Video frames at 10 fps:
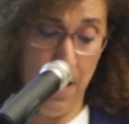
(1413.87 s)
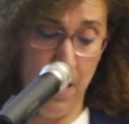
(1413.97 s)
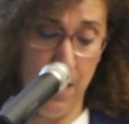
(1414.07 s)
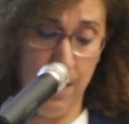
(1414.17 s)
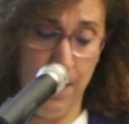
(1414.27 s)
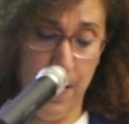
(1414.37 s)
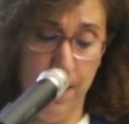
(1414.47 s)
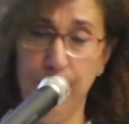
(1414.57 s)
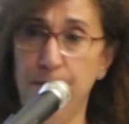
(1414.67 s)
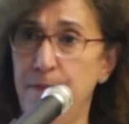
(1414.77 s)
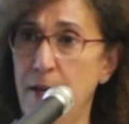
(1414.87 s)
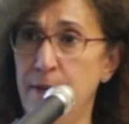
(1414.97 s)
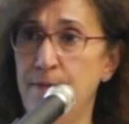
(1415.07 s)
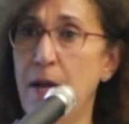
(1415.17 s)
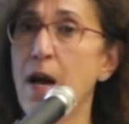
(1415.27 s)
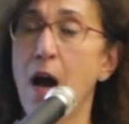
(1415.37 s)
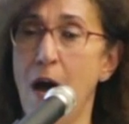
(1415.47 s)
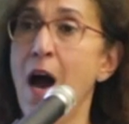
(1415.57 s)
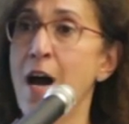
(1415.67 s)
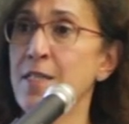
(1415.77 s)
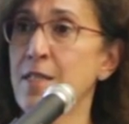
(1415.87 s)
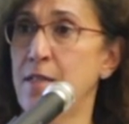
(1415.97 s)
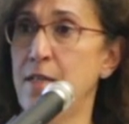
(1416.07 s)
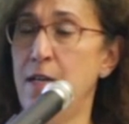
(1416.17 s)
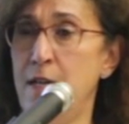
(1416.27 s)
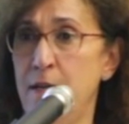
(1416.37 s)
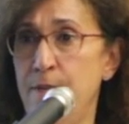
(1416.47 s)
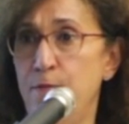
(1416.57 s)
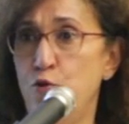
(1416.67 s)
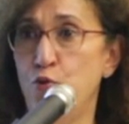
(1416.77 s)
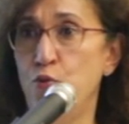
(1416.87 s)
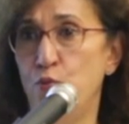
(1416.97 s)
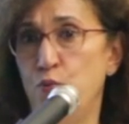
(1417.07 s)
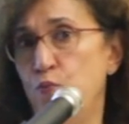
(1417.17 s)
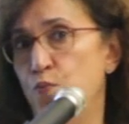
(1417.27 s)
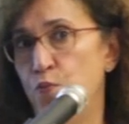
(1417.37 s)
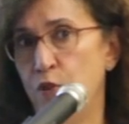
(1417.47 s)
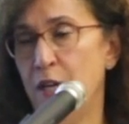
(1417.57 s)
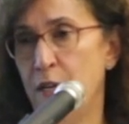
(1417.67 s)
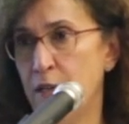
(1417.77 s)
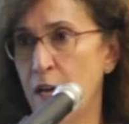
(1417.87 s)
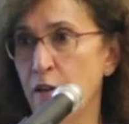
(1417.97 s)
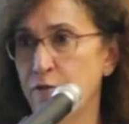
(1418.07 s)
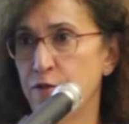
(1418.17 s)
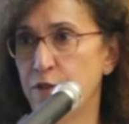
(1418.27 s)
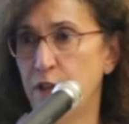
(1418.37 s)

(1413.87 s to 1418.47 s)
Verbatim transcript: uh, asked uh, to the Gulf